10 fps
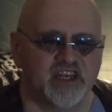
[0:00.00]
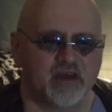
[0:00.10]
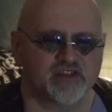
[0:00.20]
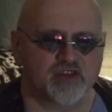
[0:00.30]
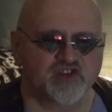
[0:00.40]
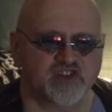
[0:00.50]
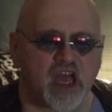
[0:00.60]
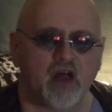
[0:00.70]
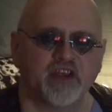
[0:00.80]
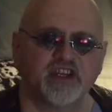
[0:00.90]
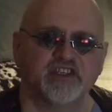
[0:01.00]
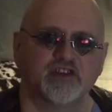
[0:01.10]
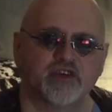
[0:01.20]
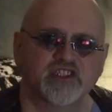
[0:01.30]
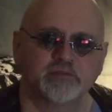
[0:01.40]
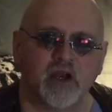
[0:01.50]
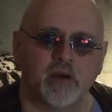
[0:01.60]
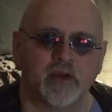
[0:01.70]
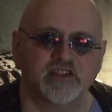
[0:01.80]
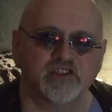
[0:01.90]
have his own style. He did his own
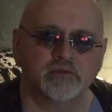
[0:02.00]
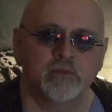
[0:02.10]
experiments.